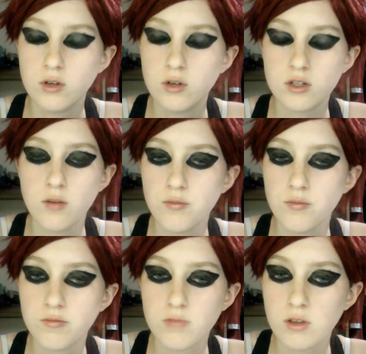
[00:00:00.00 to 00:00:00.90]
some
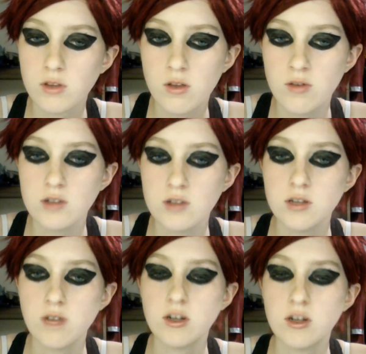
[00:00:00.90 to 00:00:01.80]
events, like if
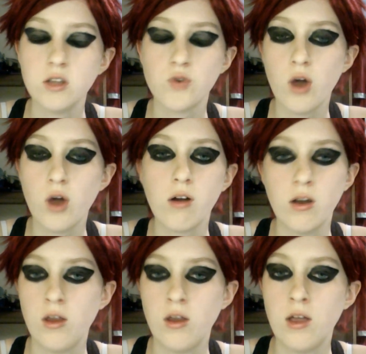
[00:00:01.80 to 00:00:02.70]
I do this for a half
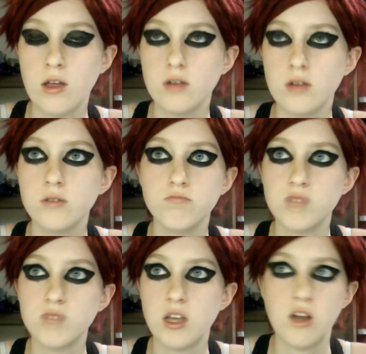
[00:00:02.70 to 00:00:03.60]
and say
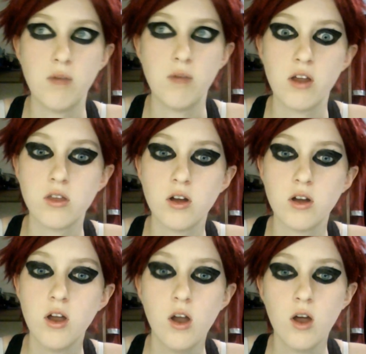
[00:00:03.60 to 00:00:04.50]
in a marathon,
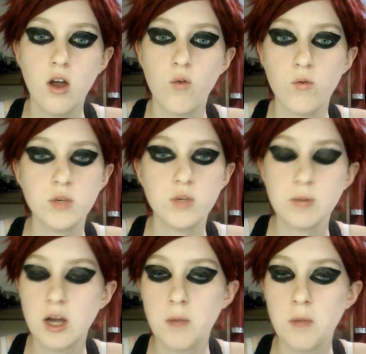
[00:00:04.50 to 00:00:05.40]

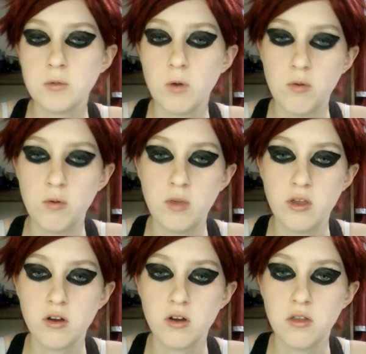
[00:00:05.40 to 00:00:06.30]
sometimes one would be thicker
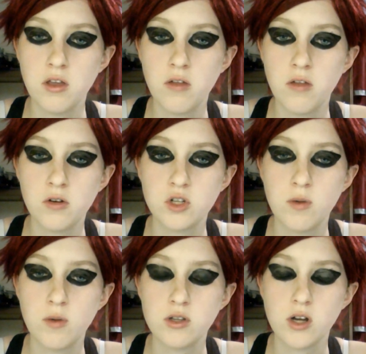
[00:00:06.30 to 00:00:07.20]
than the other. It just
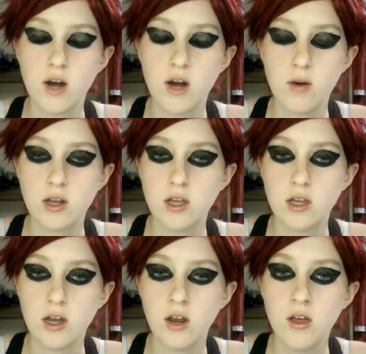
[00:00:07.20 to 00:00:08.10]
depends on how I can get
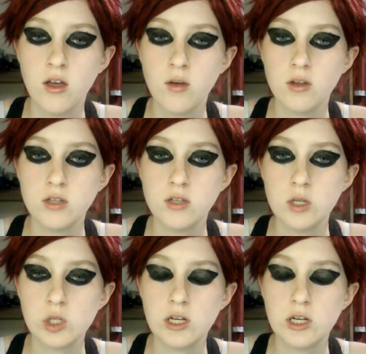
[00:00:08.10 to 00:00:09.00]
it, because it's
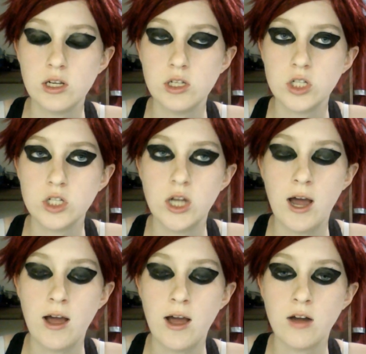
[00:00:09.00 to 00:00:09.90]
usually easier to
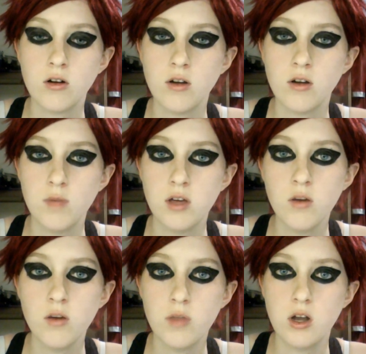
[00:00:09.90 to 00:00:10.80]
add on makeup
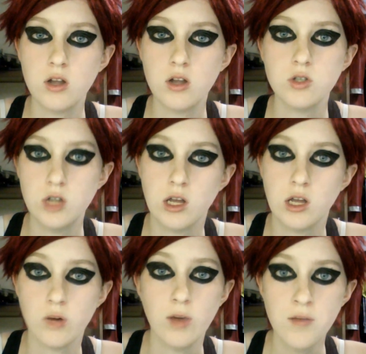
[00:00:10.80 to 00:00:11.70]
than it is to take it away.